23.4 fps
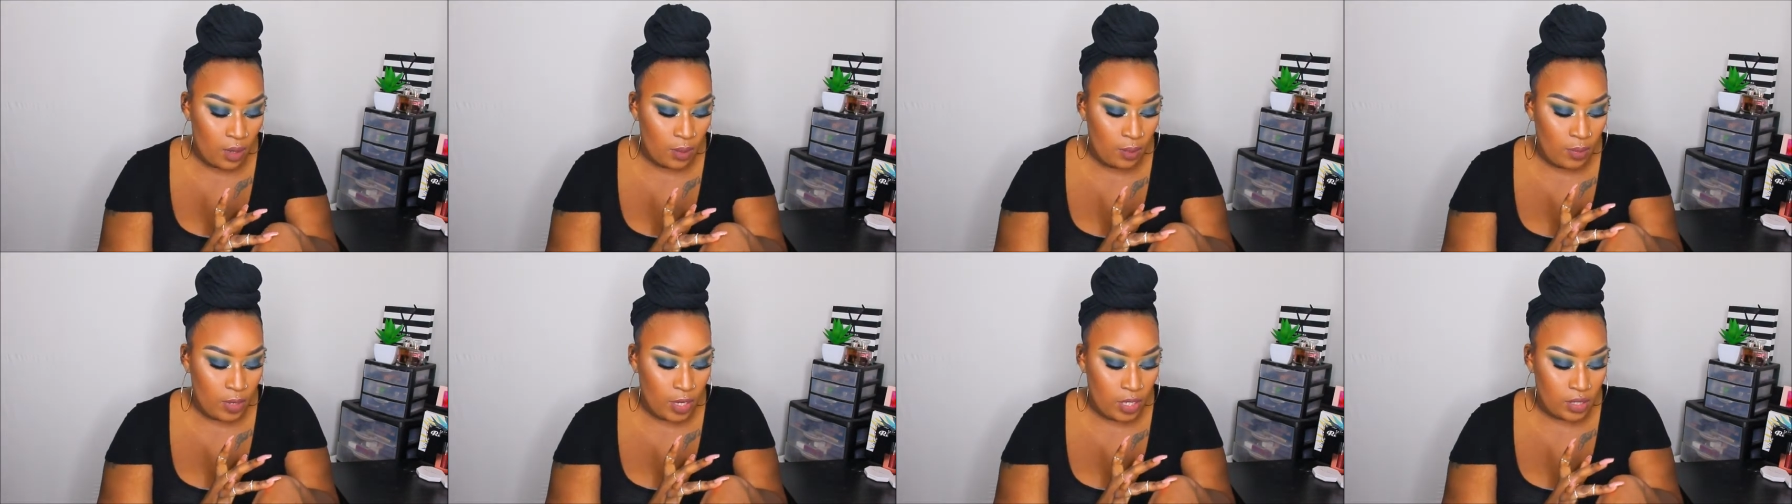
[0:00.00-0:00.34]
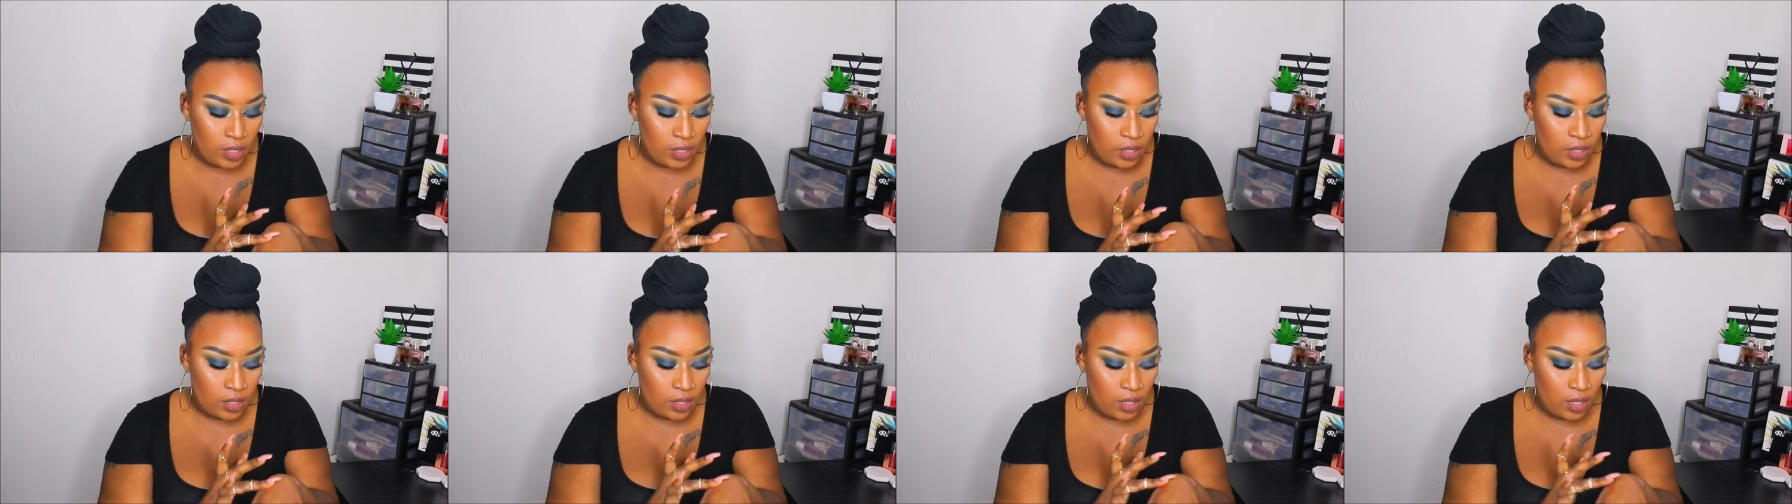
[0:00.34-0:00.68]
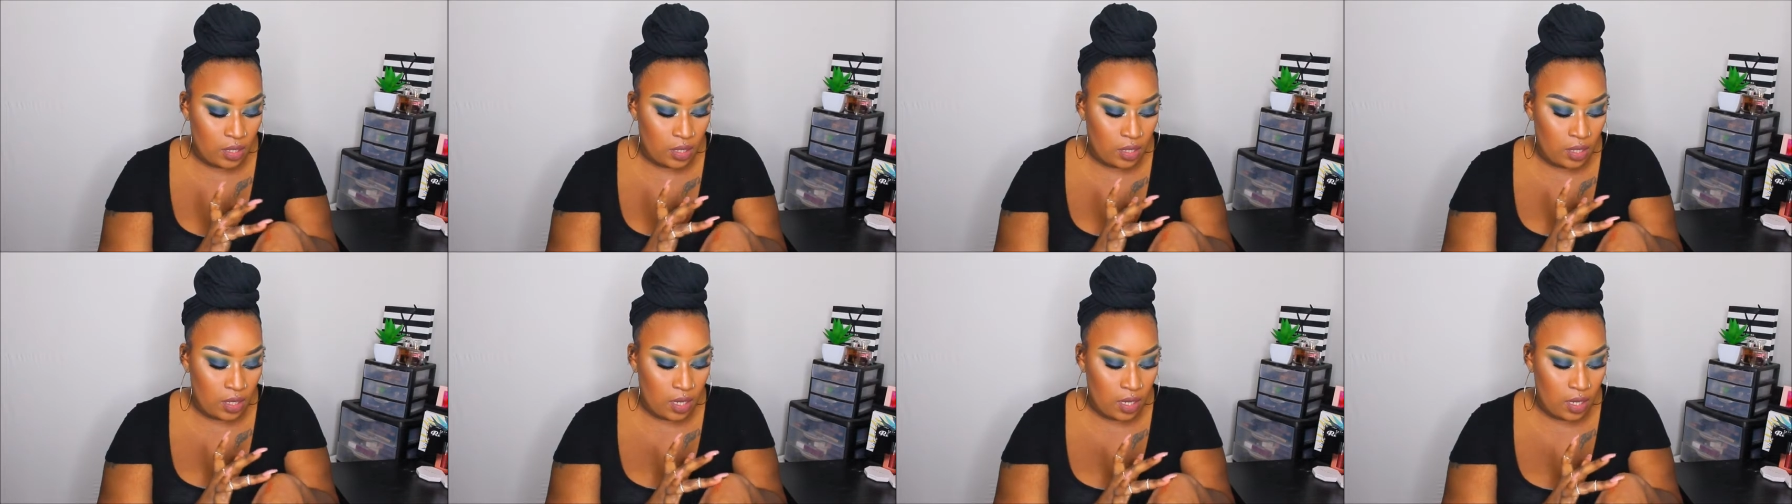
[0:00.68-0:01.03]
But
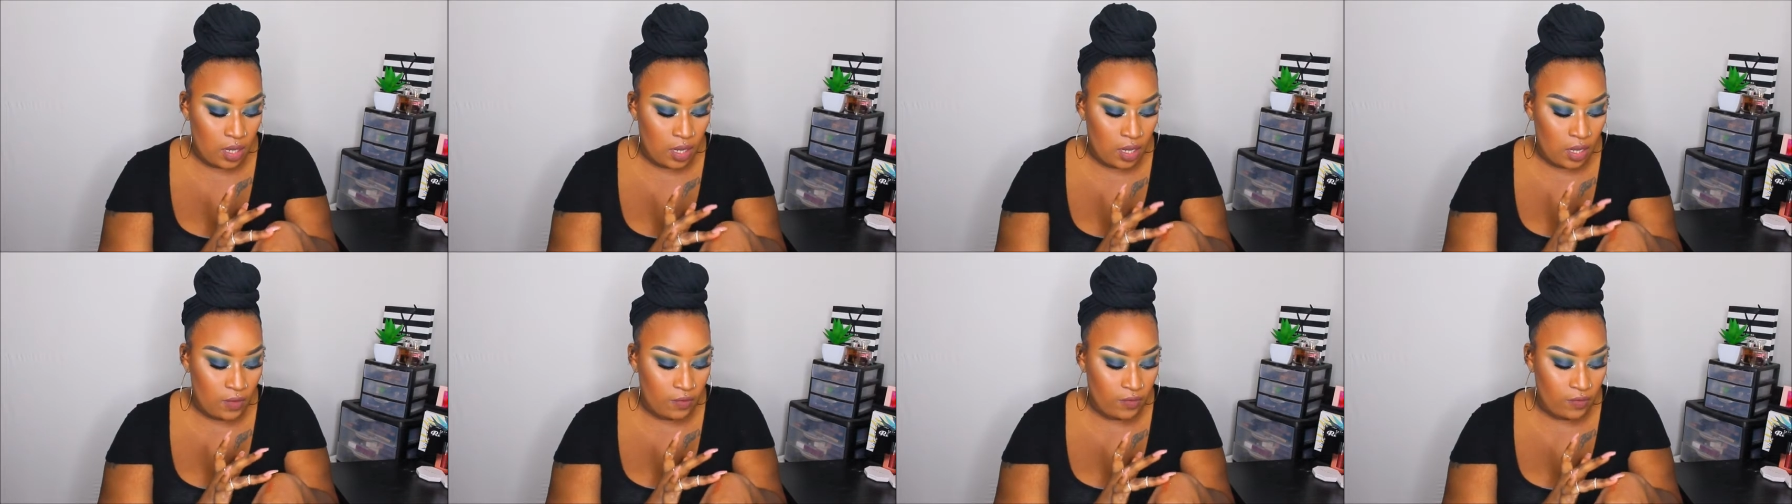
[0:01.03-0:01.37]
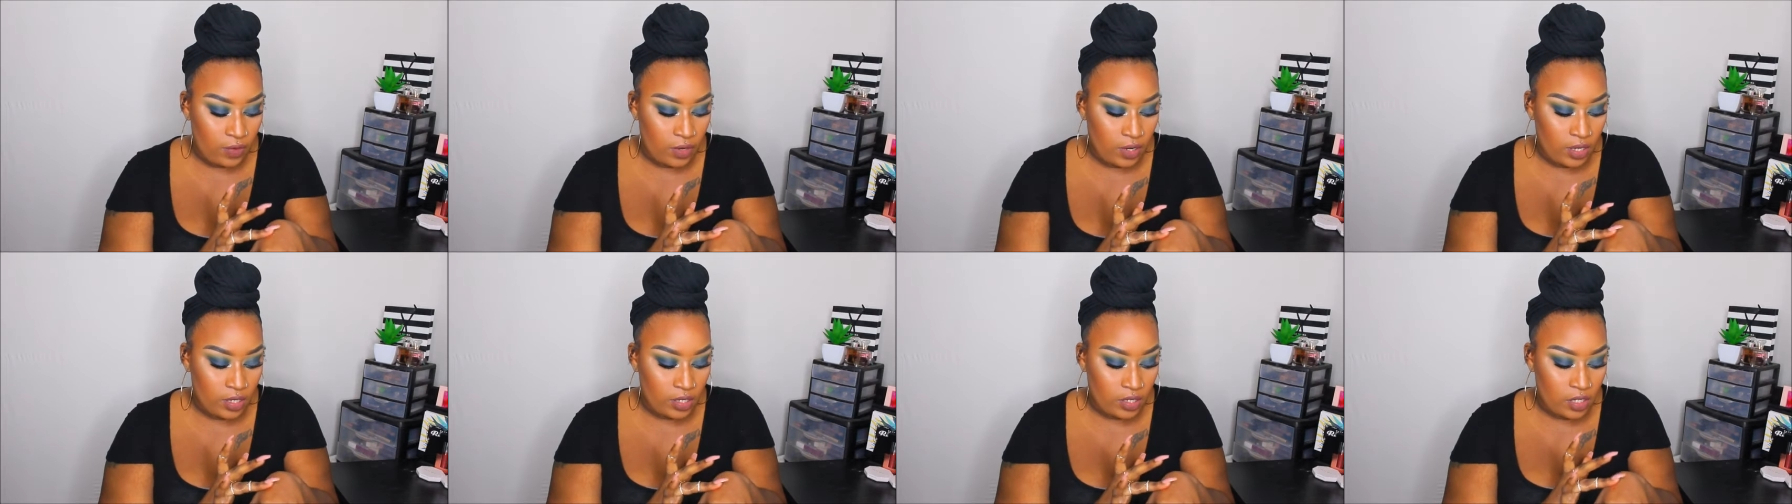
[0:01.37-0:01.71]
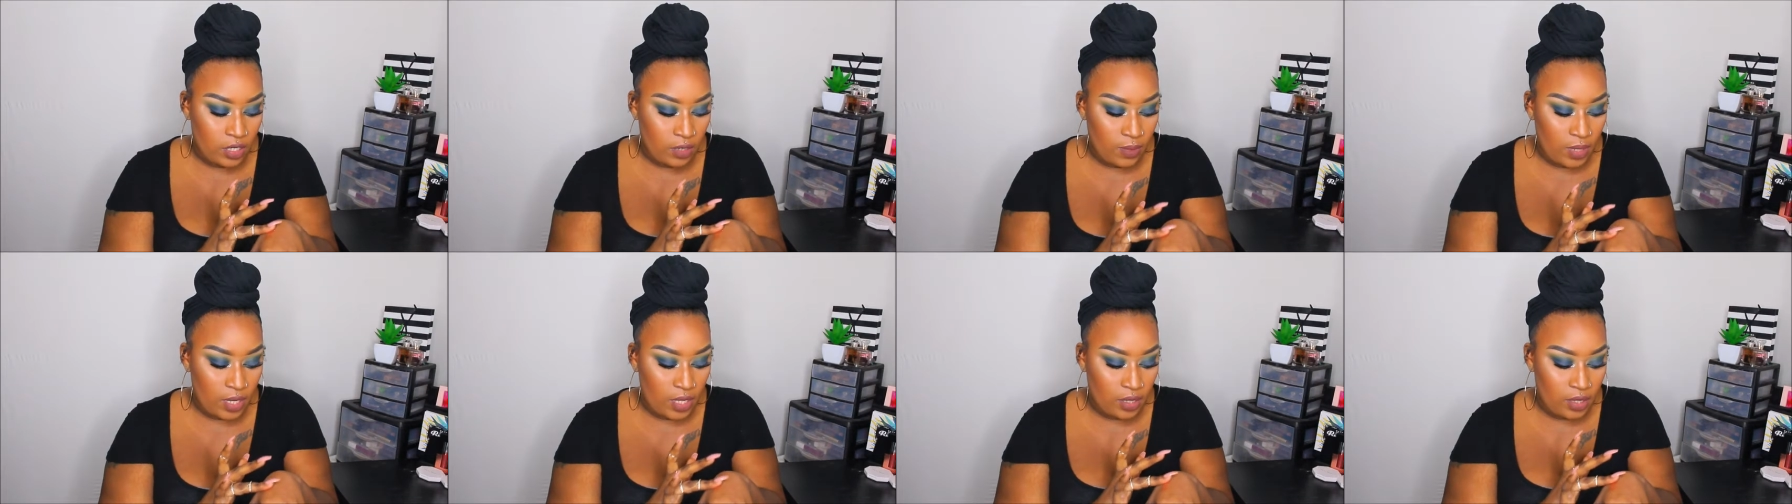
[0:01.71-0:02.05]
the coverage,
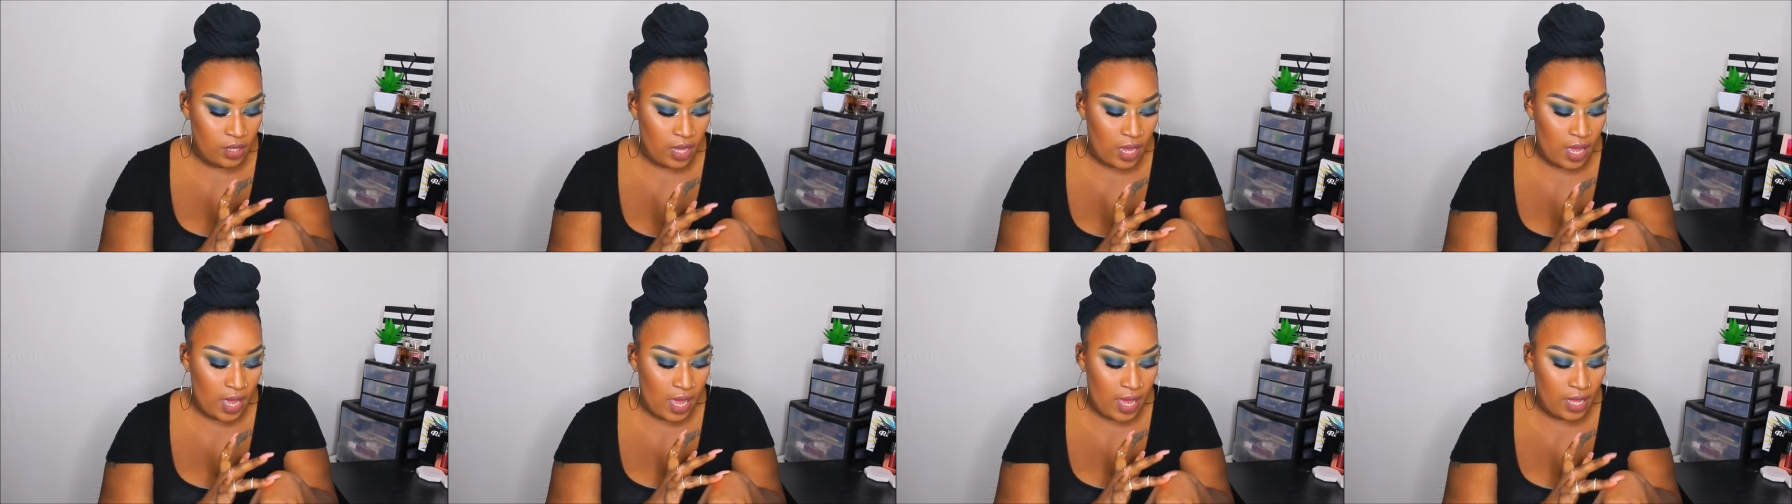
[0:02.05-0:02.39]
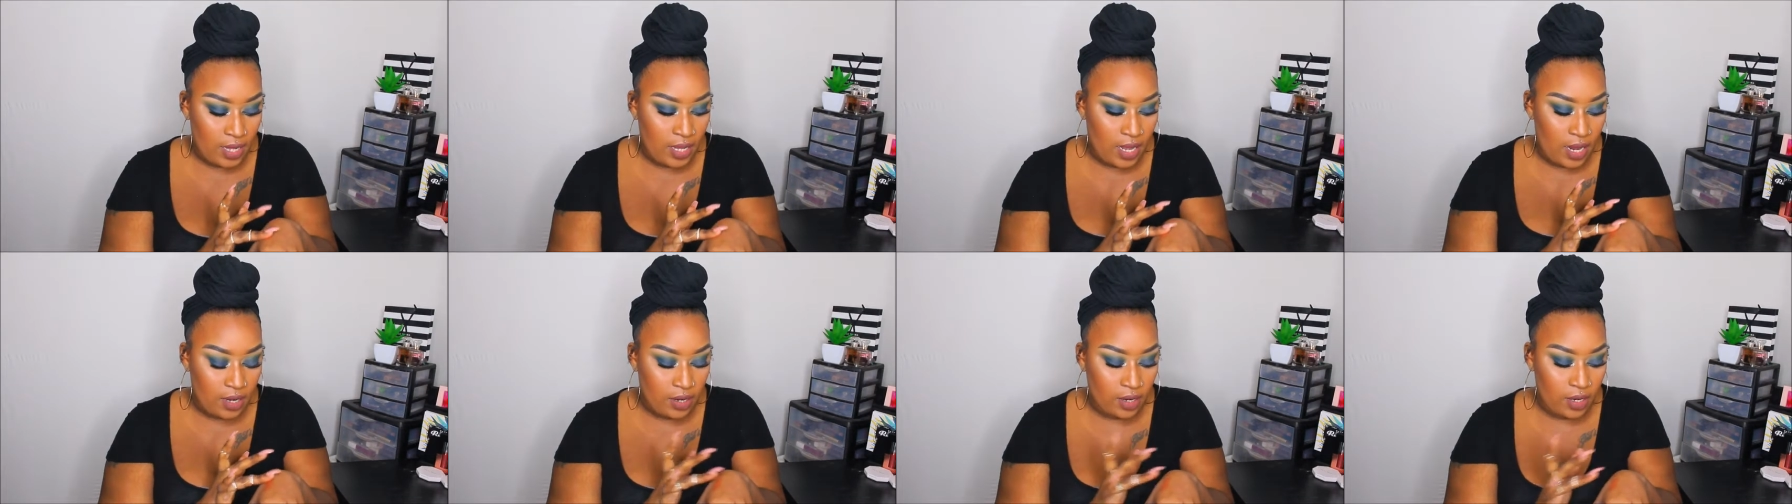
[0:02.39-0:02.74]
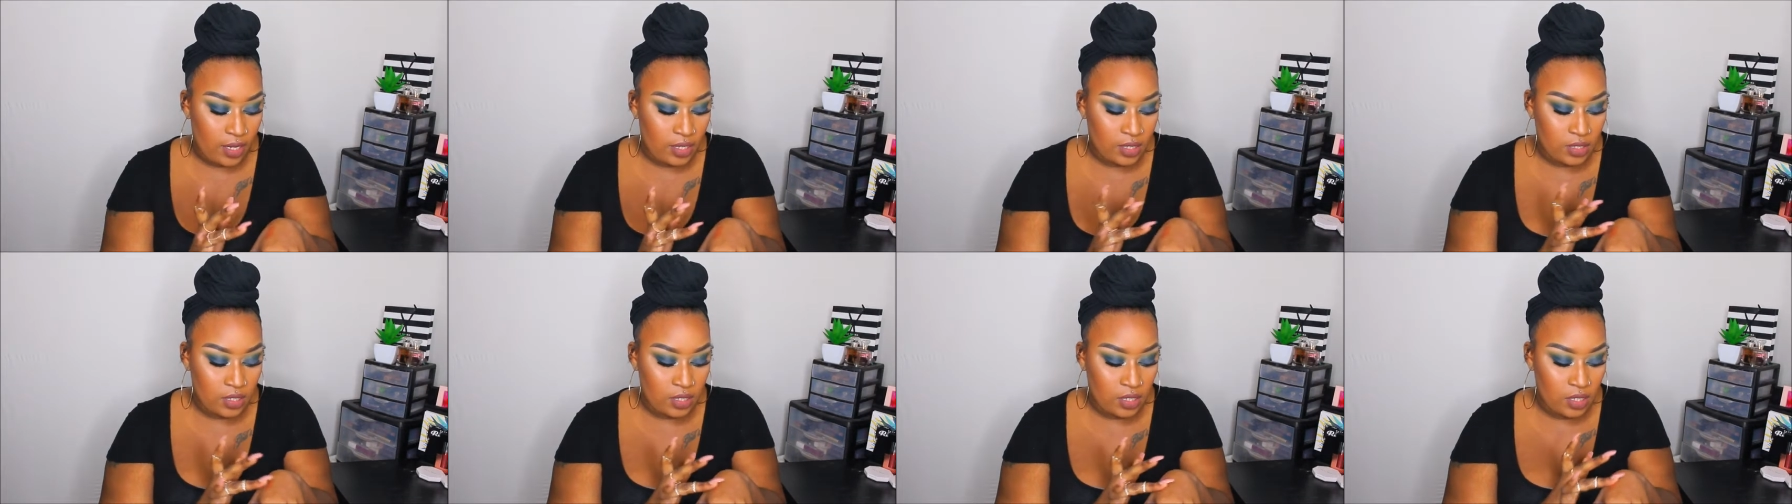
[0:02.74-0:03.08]
I mean the highlighter
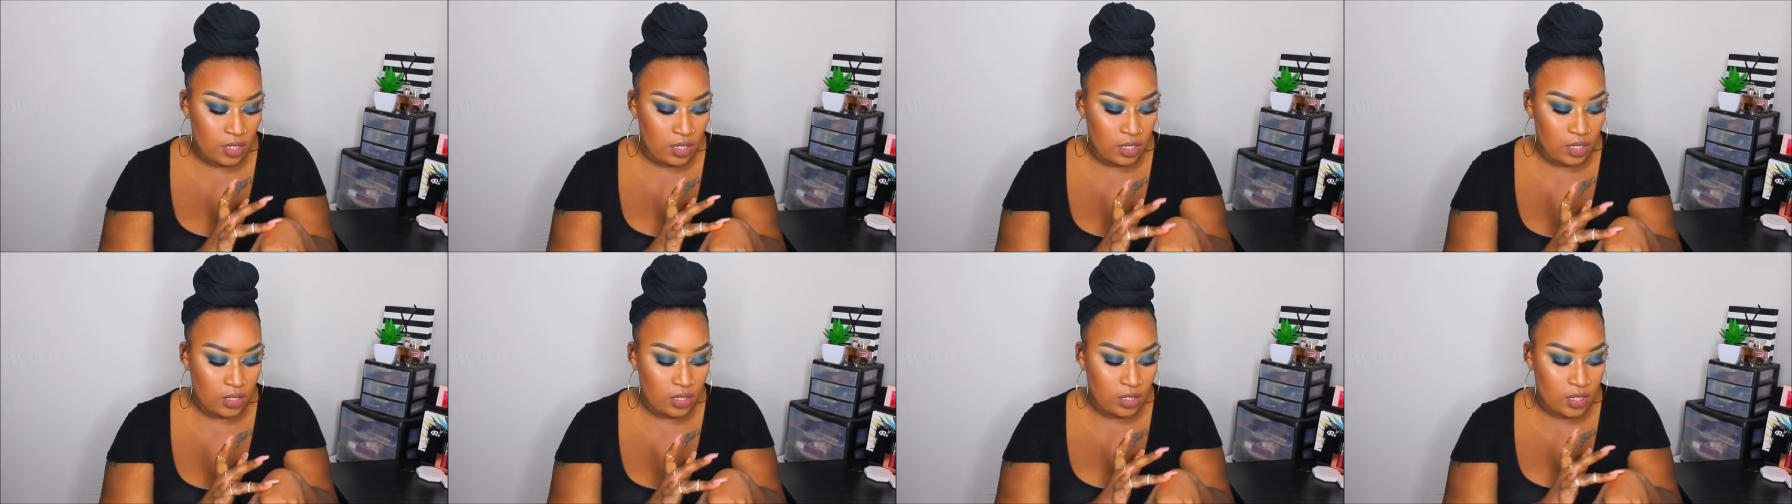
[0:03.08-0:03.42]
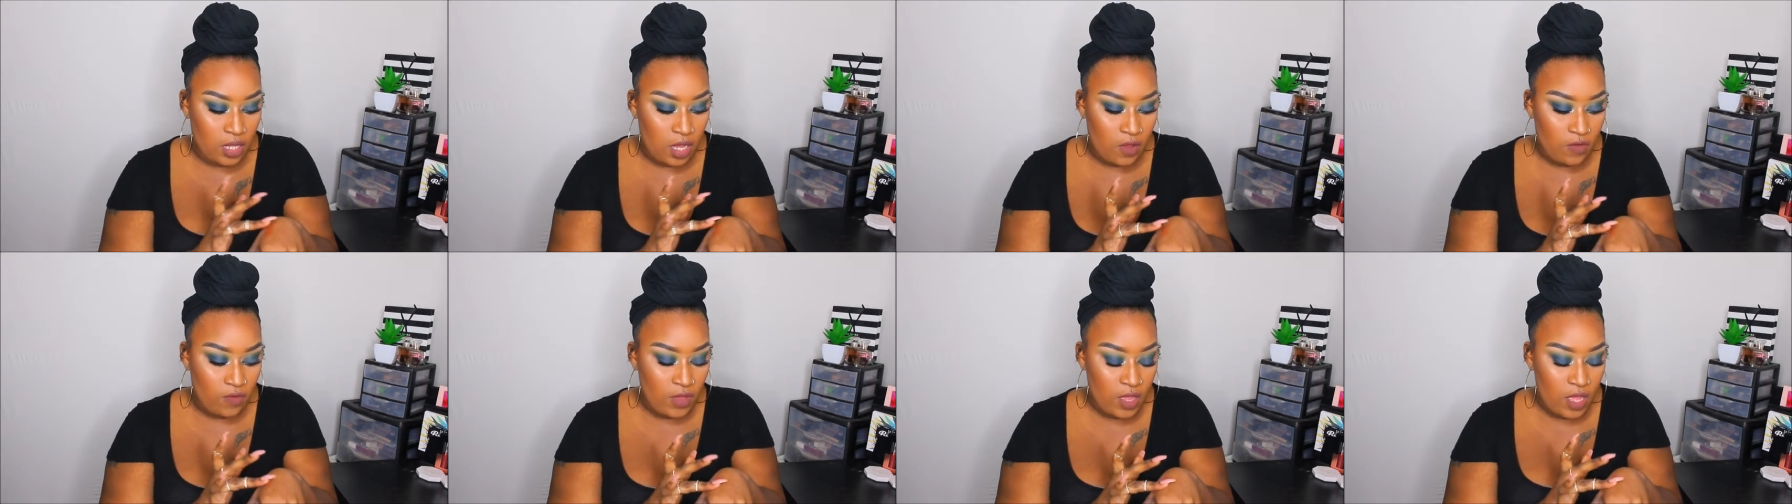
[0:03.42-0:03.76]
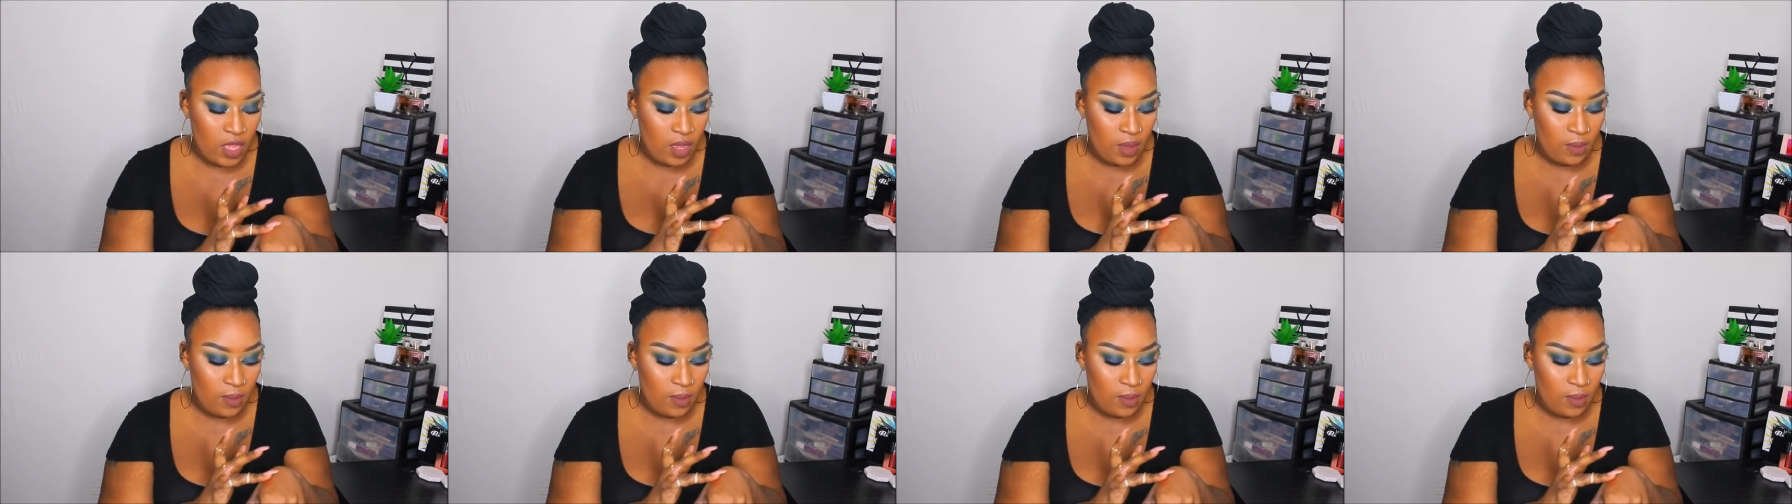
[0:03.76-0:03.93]
is good itself,